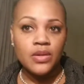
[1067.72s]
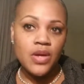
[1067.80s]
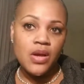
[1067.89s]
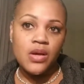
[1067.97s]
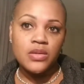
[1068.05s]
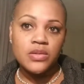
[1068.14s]

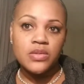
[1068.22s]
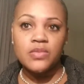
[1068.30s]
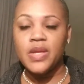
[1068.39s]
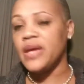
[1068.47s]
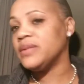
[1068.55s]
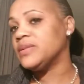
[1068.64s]
They're gone.
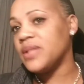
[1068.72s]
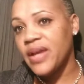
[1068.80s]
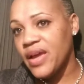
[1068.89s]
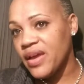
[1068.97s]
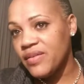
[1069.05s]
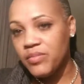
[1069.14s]
So now I
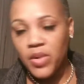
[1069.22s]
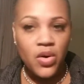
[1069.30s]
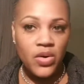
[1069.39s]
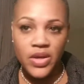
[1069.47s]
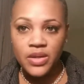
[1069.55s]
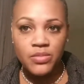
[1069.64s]
look like I have
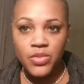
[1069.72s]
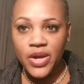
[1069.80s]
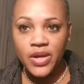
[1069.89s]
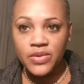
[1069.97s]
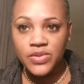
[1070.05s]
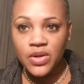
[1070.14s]
bald-headed
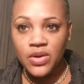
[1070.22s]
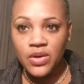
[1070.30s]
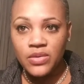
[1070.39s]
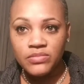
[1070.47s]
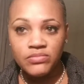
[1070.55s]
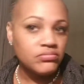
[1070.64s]
brows,
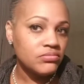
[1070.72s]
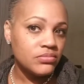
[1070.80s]
y'all.